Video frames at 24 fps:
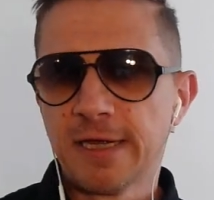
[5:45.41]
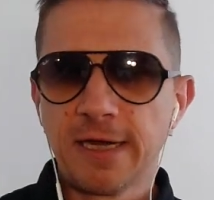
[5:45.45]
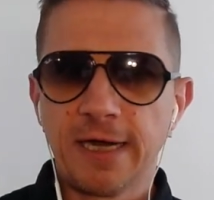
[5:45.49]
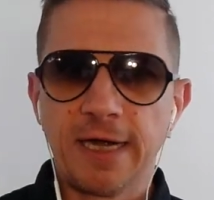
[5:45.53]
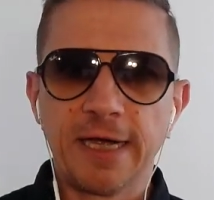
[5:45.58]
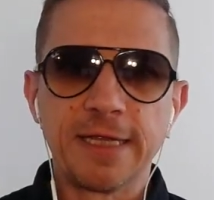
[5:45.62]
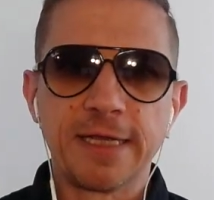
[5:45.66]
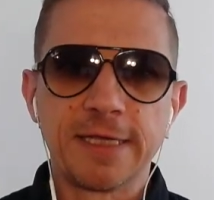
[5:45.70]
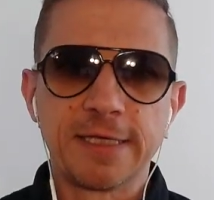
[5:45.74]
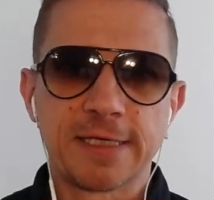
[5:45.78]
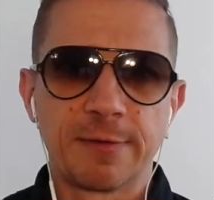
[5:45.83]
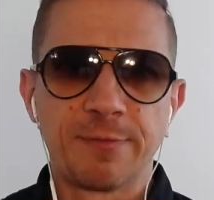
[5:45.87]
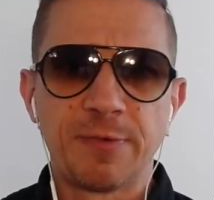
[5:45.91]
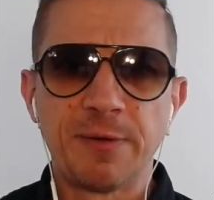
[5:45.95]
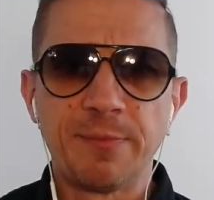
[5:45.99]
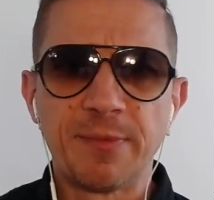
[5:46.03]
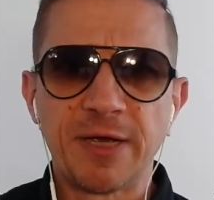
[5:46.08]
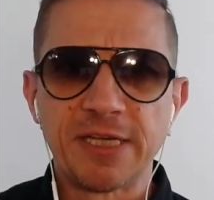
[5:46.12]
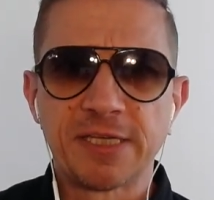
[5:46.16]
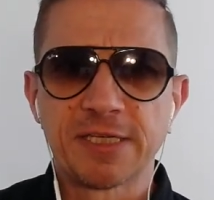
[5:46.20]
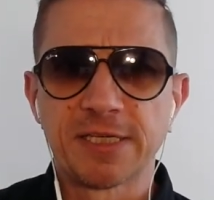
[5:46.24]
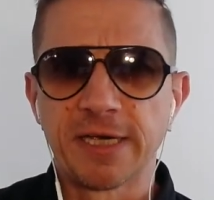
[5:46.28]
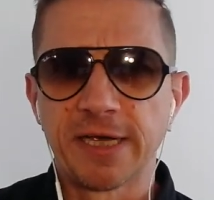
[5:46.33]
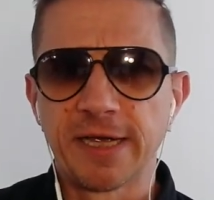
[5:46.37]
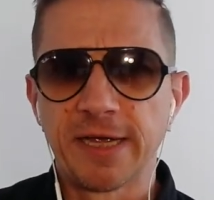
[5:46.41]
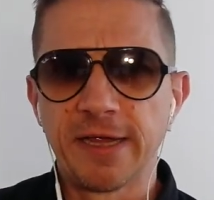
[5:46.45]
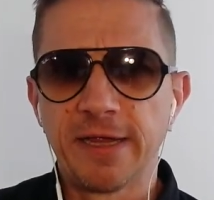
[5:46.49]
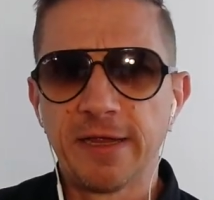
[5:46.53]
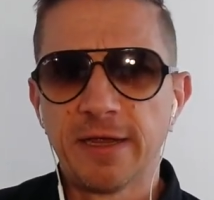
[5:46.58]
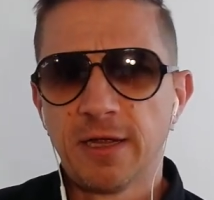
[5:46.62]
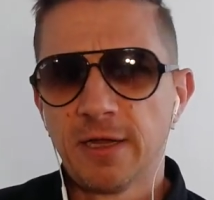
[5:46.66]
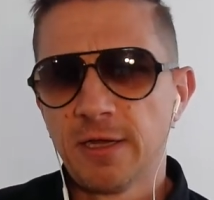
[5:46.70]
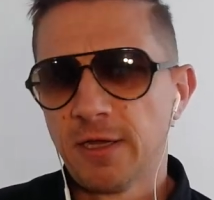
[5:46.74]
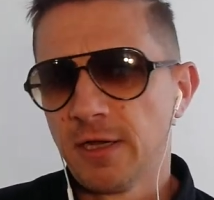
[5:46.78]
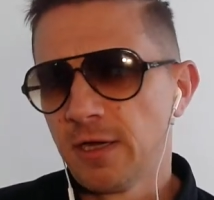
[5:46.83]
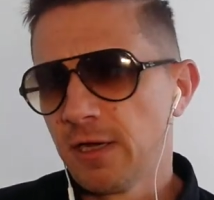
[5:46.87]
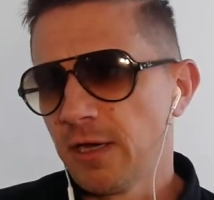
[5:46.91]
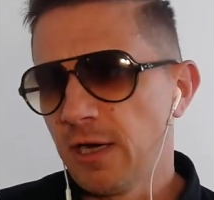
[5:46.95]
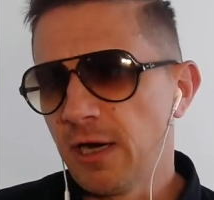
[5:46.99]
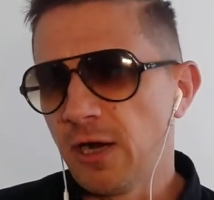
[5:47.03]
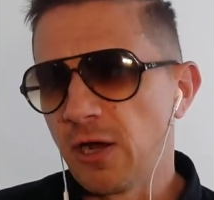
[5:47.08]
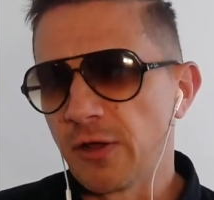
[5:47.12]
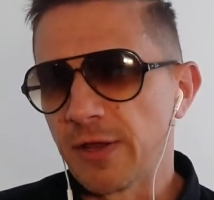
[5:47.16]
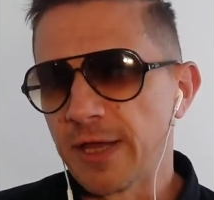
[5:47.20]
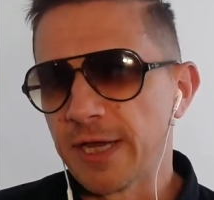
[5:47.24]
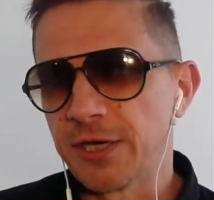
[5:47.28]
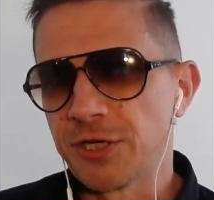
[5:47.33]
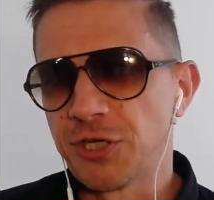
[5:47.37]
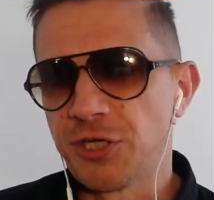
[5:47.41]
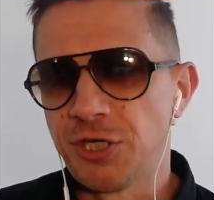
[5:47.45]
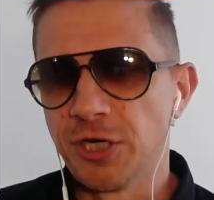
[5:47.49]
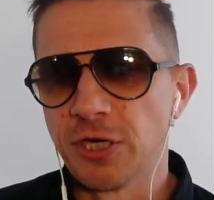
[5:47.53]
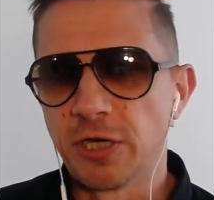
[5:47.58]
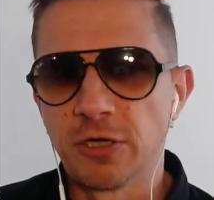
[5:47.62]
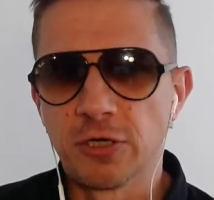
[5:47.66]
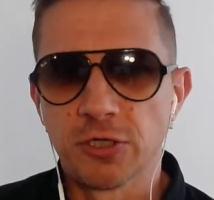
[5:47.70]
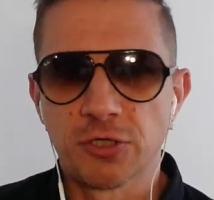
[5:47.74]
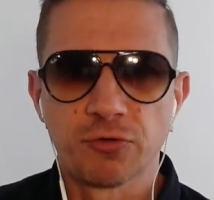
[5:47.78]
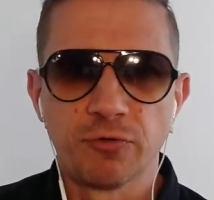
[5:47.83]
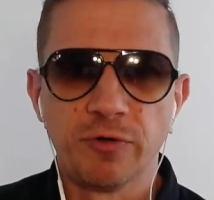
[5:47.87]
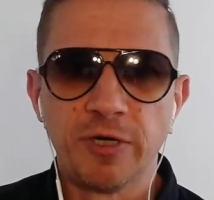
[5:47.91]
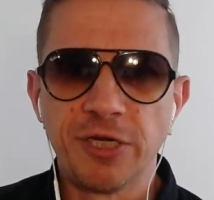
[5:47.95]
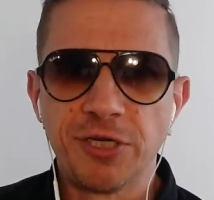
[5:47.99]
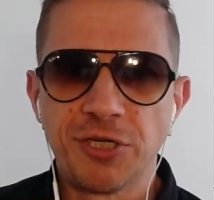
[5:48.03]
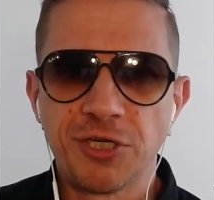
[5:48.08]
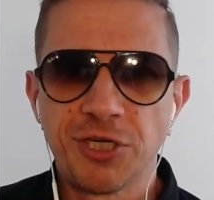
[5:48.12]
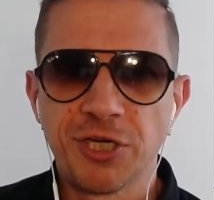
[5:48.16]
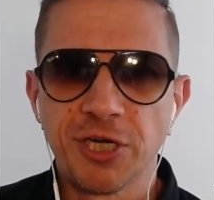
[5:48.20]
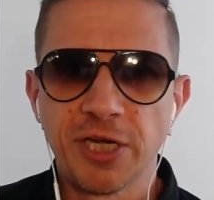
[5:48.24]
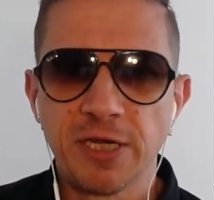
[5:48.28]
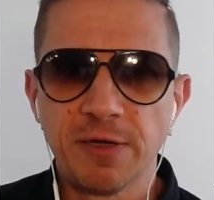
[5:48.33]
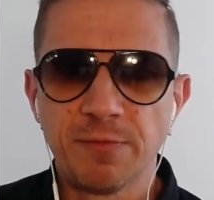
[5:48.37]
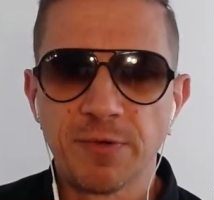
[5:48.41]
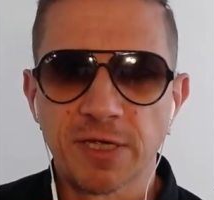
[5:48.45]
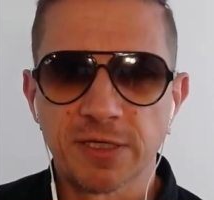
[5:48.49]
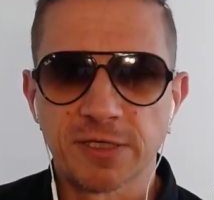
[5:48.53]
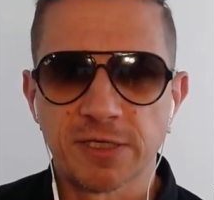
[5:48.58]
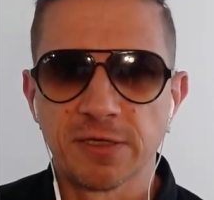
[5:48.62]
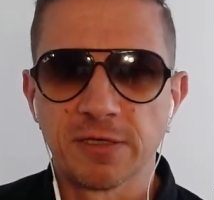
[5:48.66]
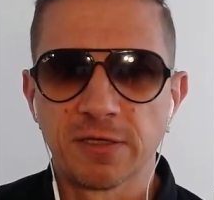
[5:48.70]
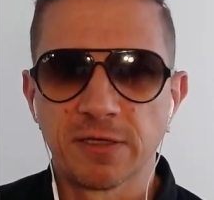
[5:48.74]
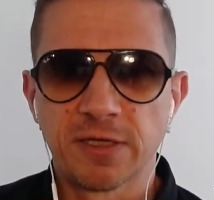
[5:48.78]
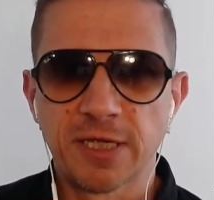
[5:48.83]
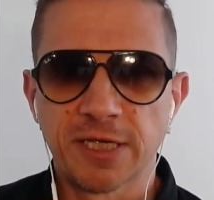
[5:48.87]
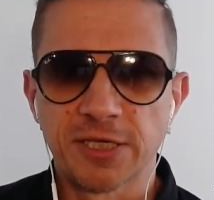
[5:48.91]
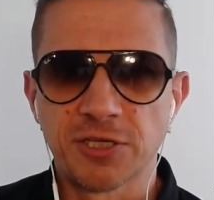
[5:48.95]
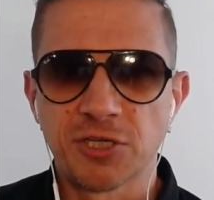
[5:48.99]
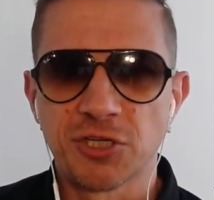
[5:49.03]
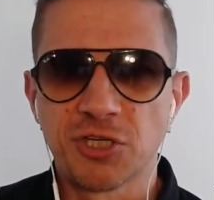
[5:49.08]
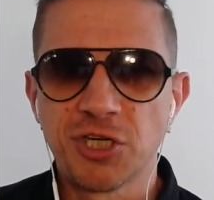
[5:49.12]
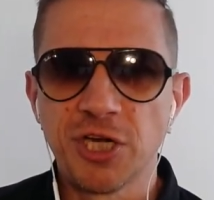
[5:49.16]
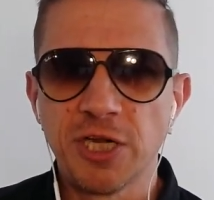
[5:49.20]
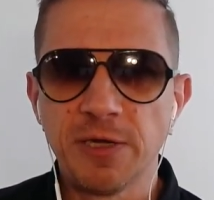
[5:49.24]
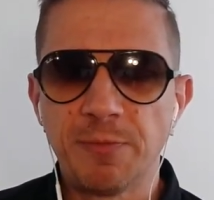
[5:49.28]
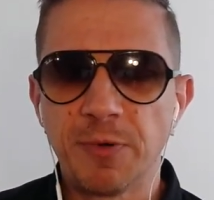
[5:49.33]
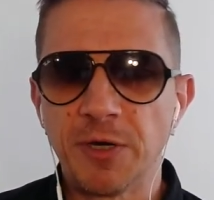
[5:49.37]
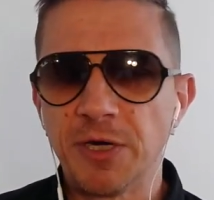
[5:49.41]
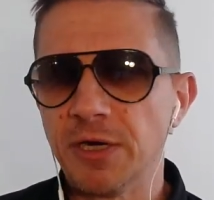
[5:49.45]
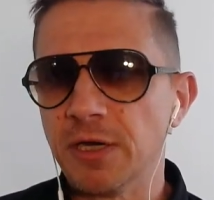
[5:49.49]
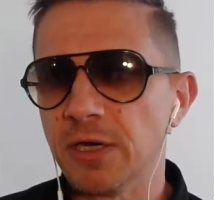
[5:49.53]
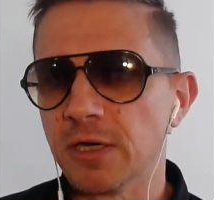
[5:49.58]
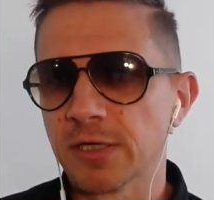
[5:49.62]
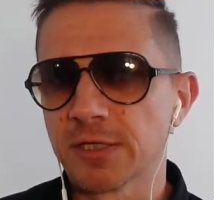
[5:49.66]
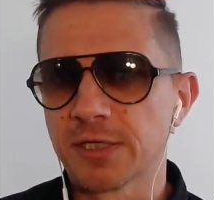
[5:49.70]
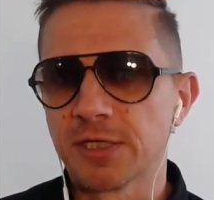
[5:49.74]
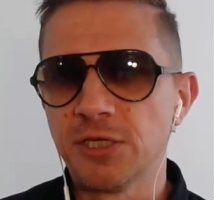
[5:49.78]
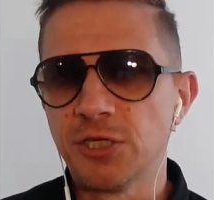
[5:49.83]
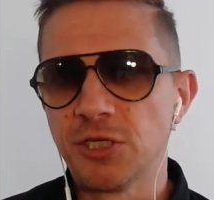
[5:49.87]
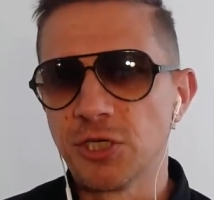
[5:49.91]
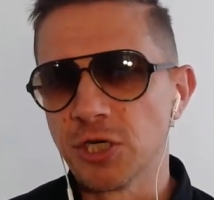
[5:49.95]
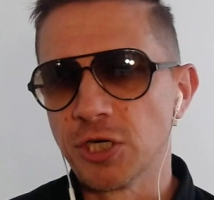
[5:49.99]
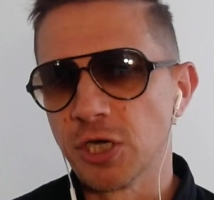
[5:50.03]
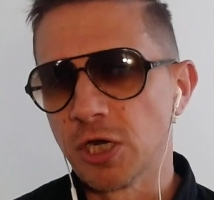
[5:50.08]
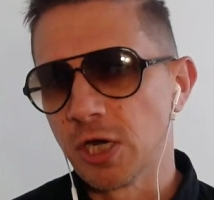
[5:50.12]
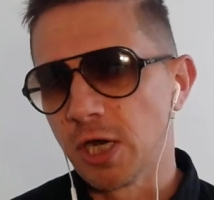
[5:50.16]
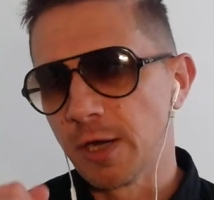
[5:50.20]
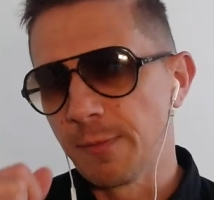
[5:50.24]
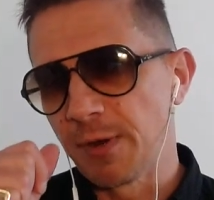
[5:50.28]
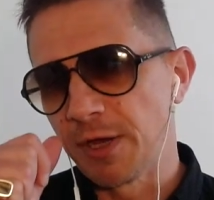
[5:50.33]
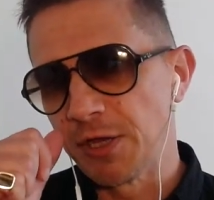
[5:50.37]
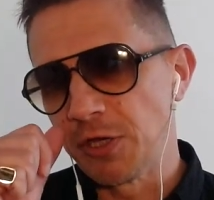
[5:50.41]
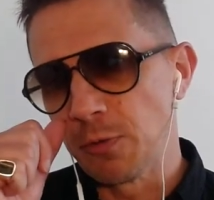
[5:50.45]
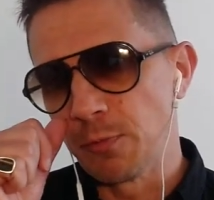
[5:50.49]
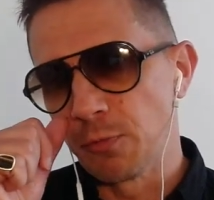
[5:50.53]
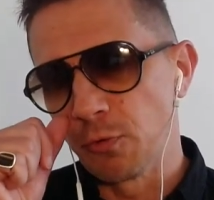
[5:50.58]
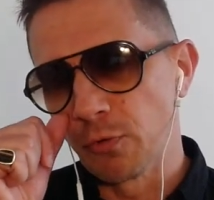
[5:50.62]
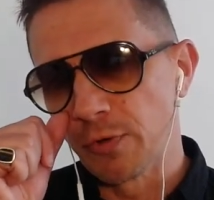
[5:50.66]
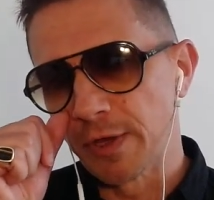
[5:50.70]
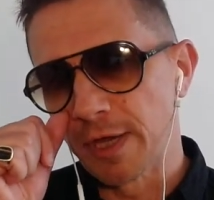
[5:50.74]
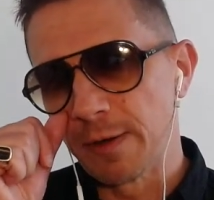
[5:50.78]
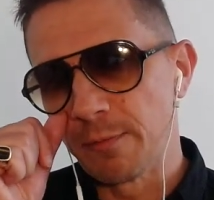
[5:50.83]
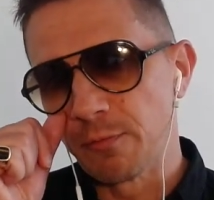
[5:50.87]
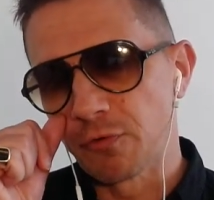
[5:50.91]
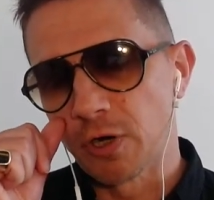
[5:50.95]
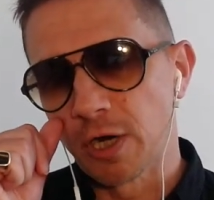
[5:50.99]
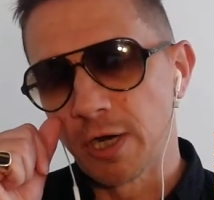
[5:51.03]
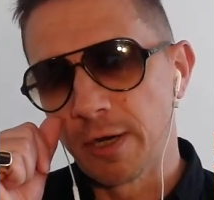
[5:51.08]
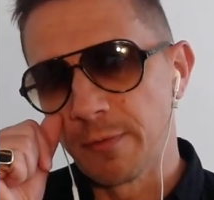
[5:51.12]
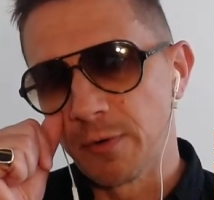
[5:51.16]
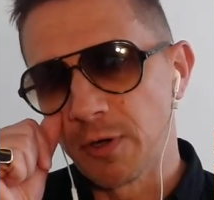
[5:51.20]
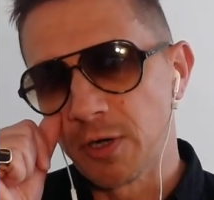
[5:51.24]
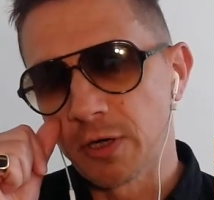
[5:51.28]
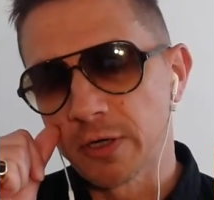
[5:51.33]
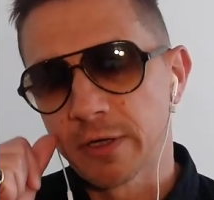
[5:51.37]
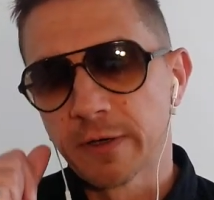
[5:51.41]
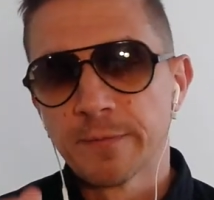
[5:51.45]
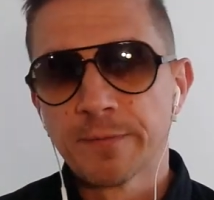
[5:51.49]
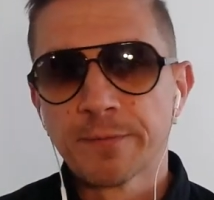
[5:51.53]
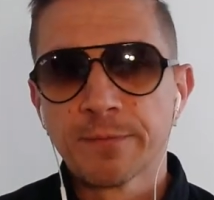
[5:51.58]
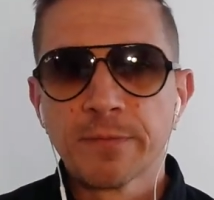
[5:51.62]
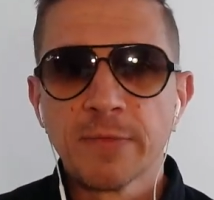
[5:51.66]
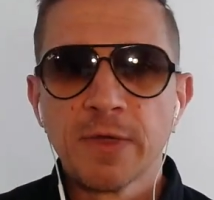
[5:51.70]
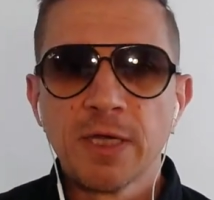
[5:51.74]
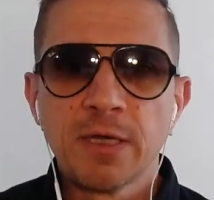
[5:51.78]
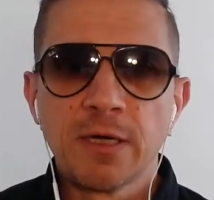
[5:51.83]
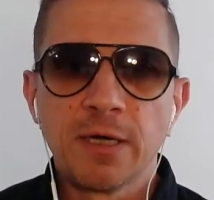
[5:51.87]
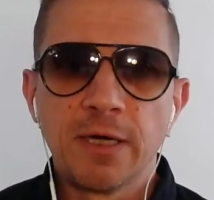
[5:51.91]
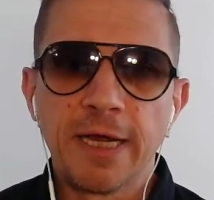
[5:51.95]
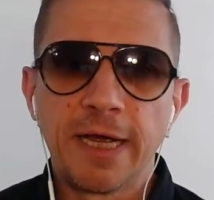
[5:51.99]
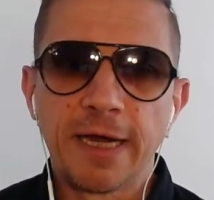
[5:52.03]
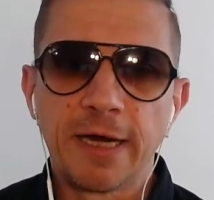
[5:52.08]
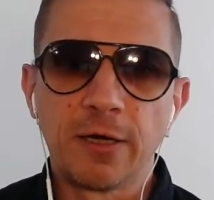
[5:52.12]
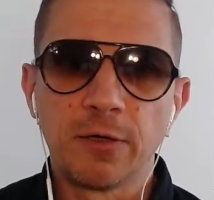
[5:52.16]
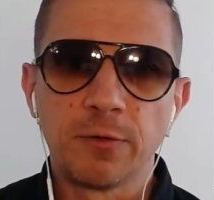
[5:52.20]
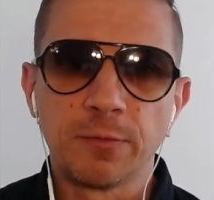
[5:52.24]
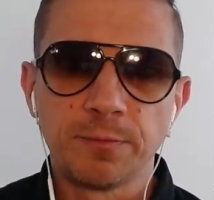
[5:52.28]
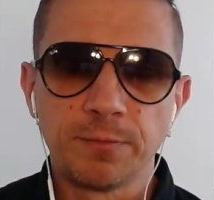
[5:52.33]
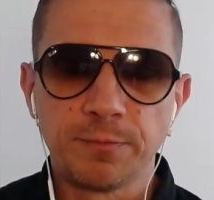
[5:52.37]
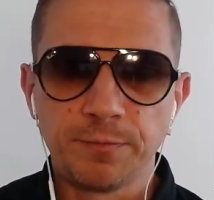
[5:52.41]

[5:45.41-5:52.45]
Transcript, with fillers: And then somebody may say, oh, that shirt looks really cheap. That's a that's a cheap and nasty shirt. I bet you bought that in Primark. Now,